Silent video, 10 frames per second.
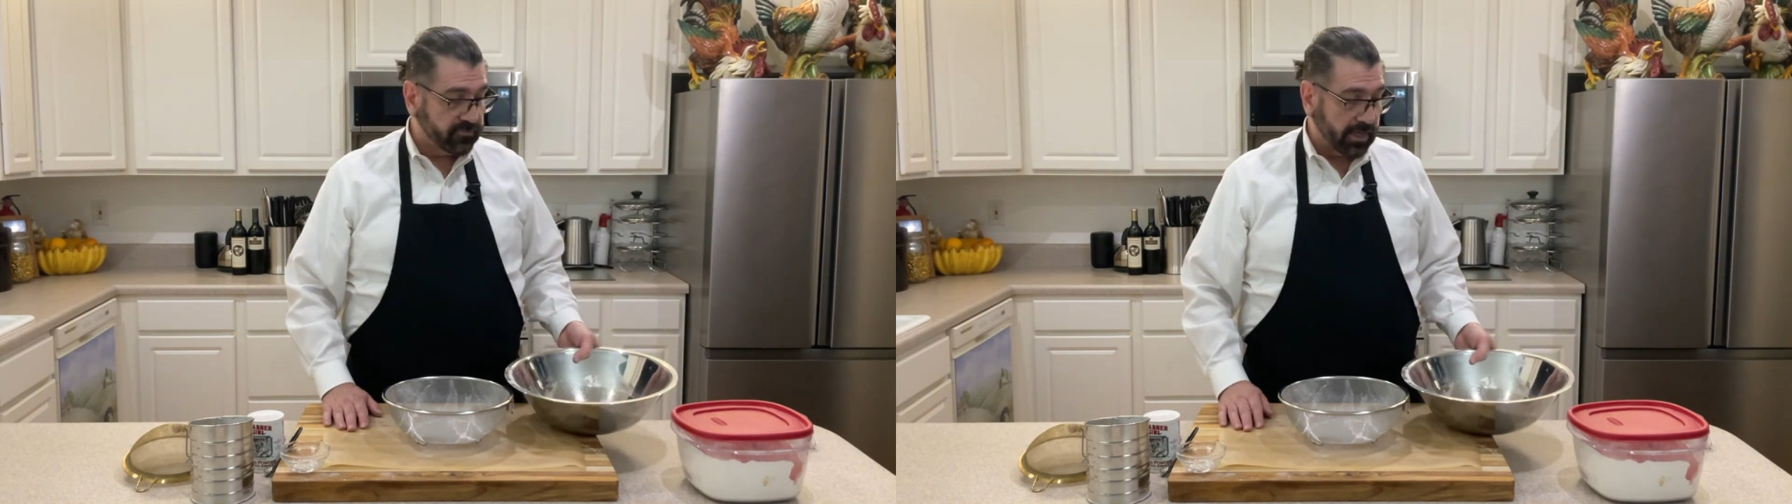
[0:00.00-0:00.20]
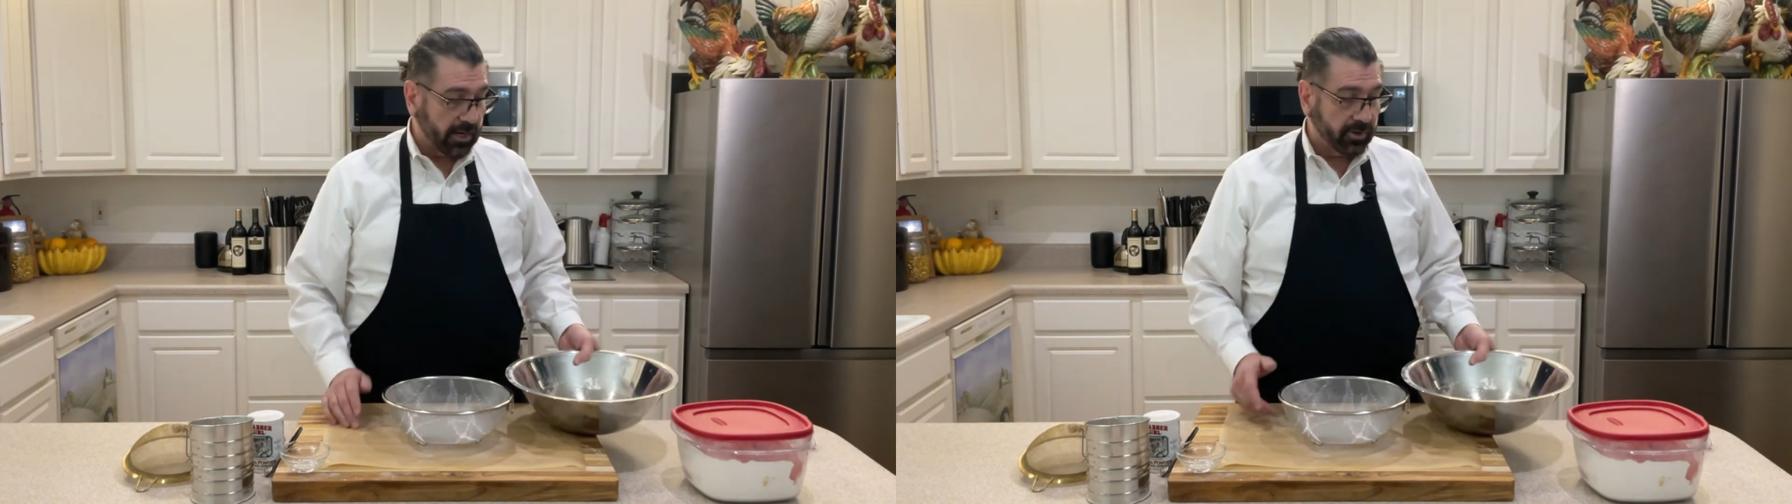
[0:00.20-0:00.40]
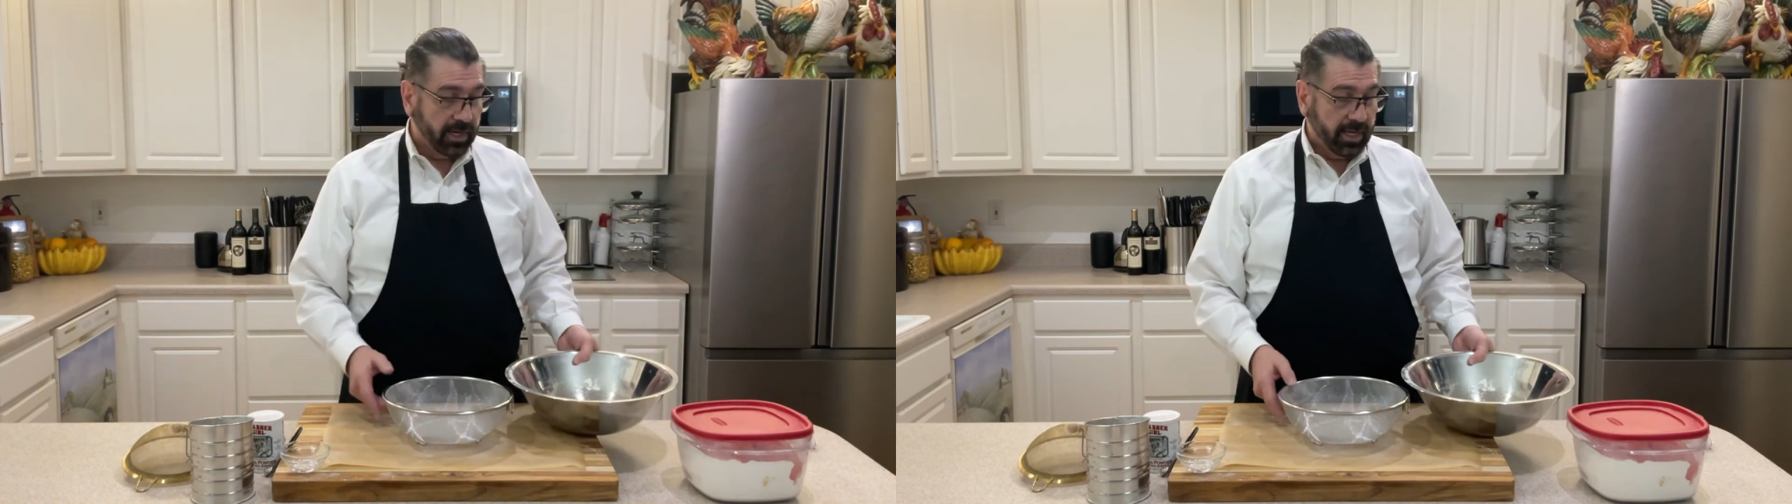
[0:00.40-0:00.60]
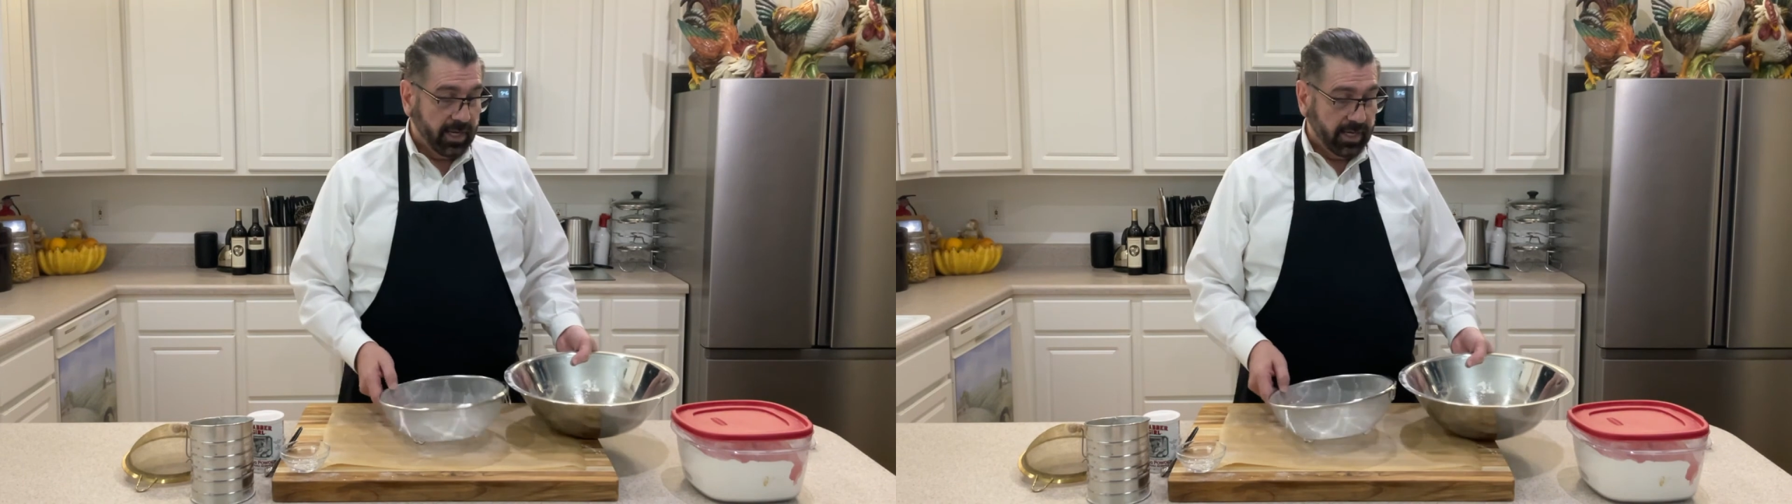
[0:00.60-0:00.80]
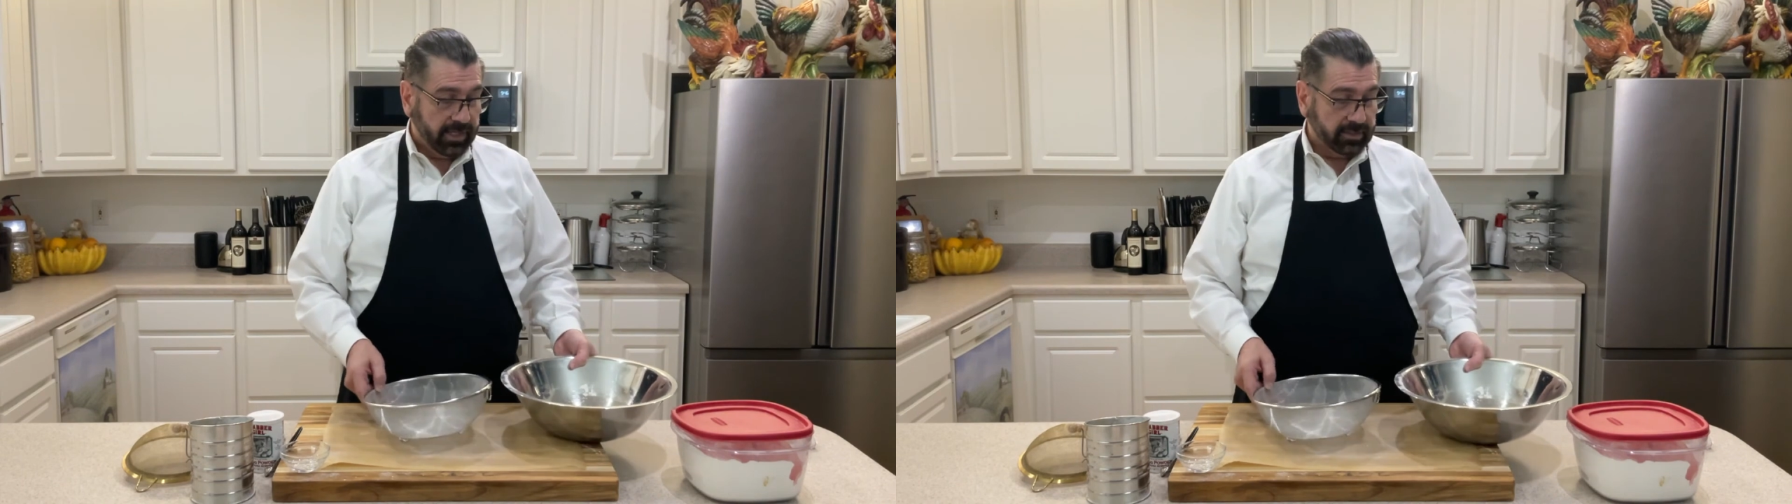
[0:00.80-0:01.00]
flour
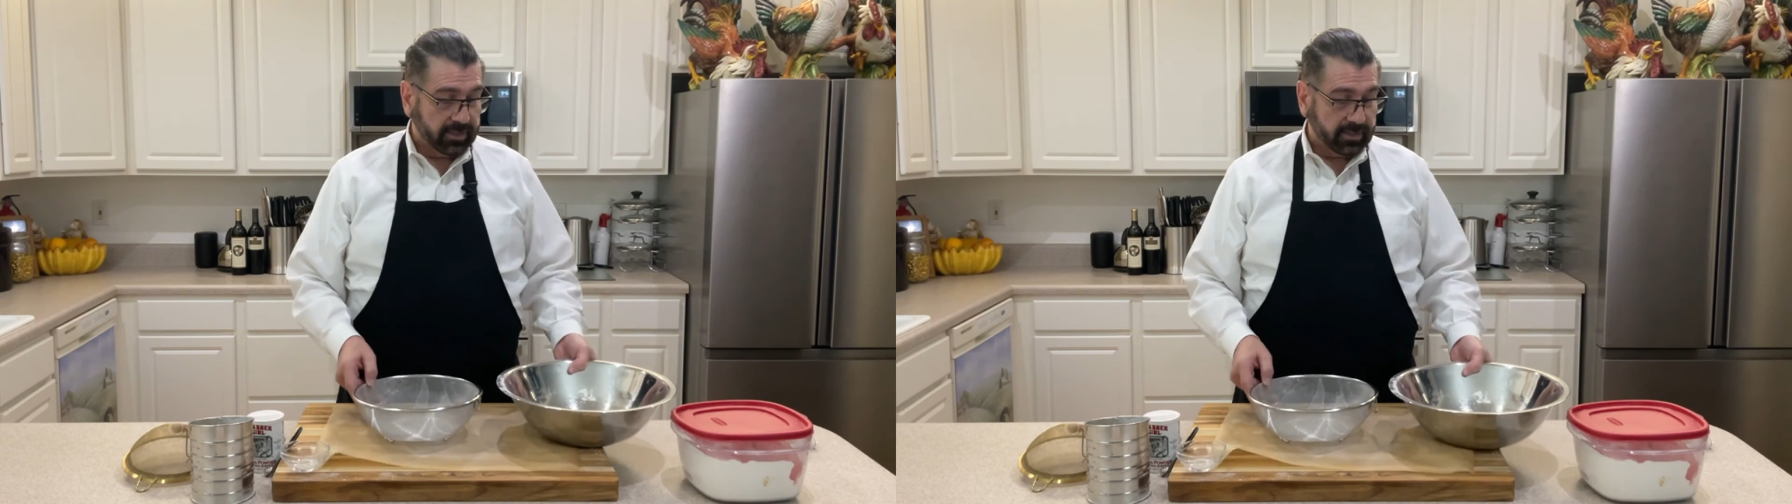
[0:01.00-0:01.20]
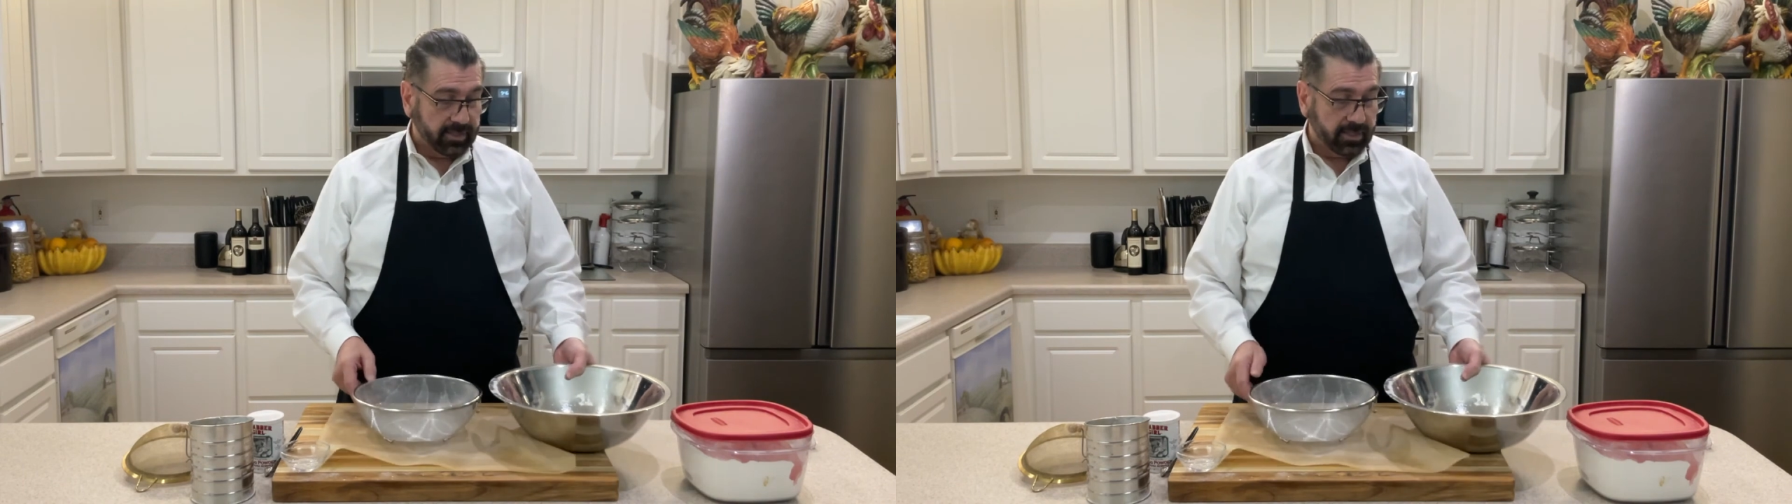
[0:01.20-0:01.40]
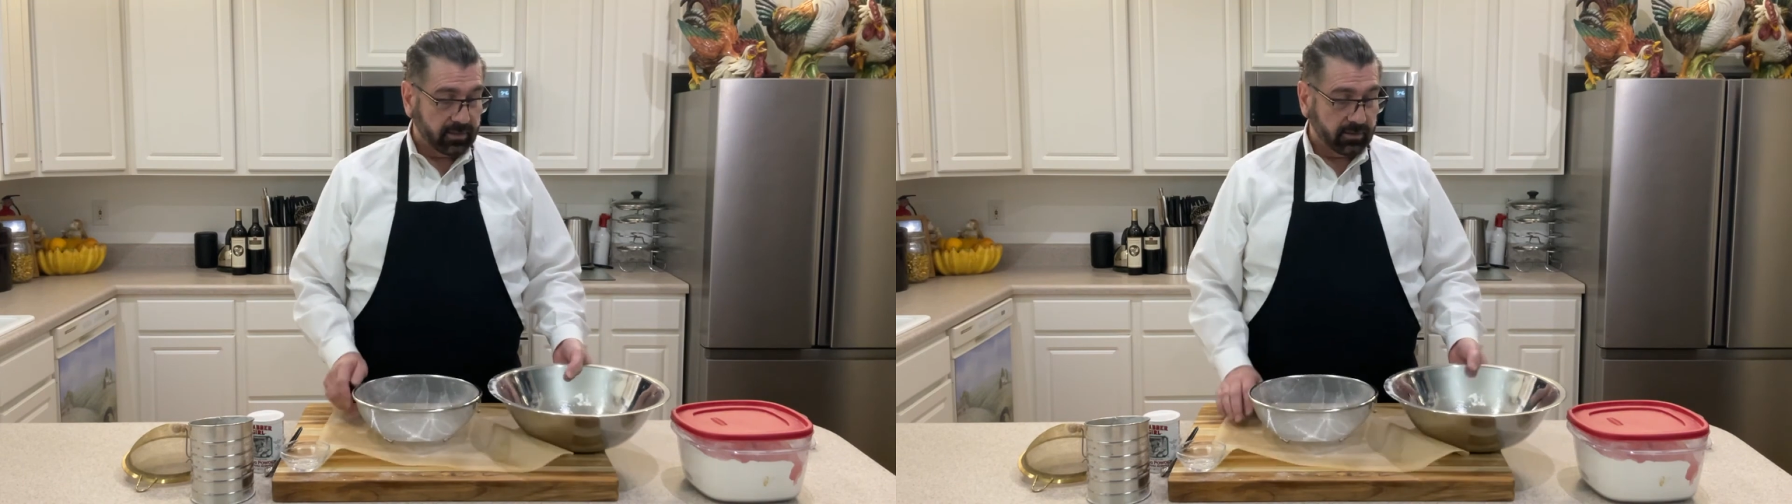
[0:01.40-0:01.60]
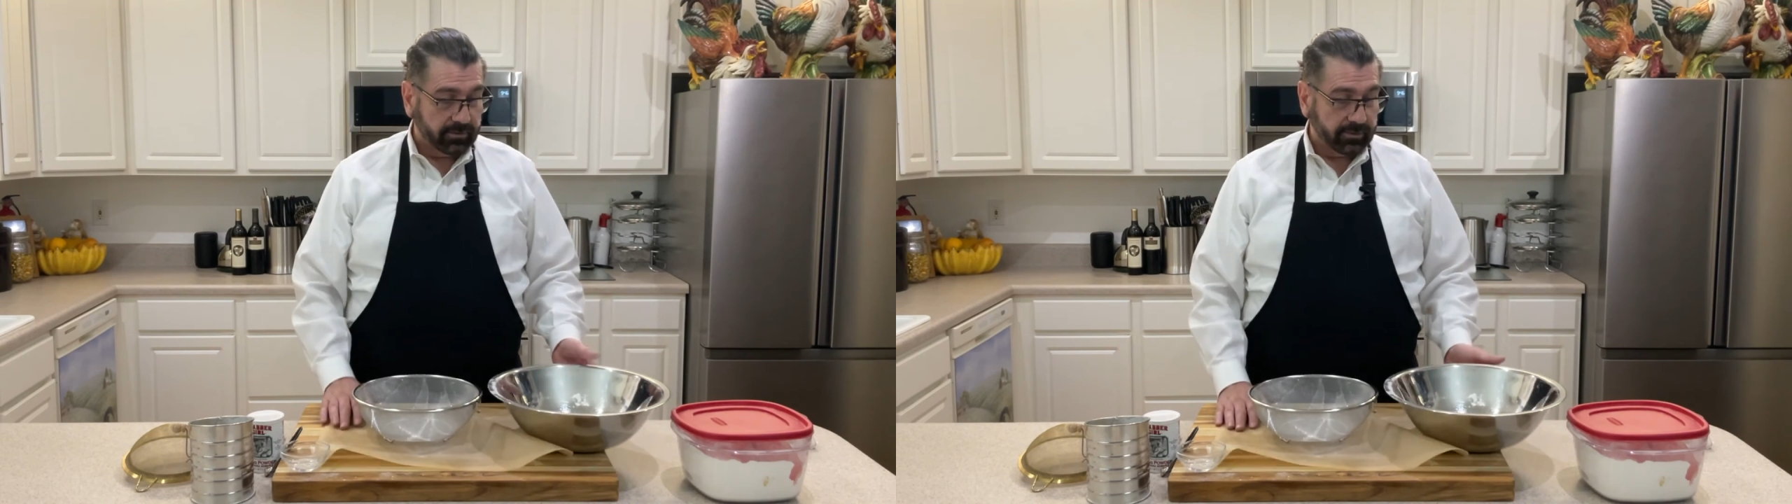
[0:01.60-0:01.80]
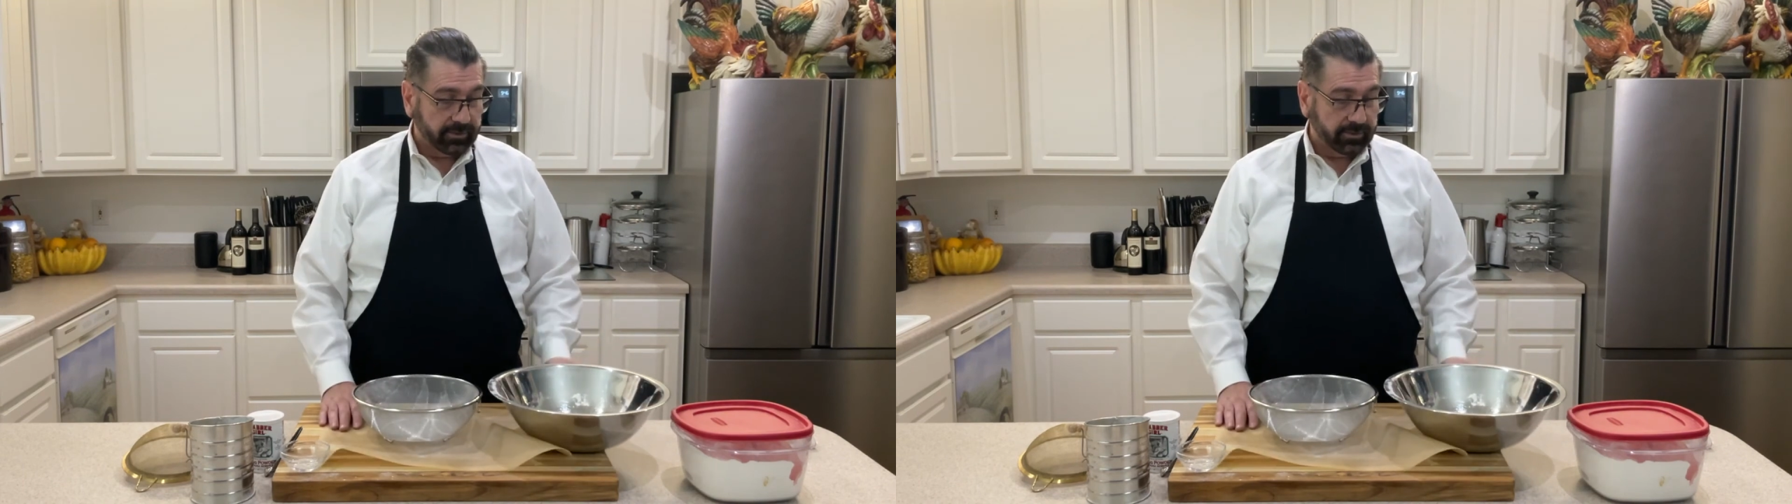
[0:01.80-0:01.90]
and cut down on,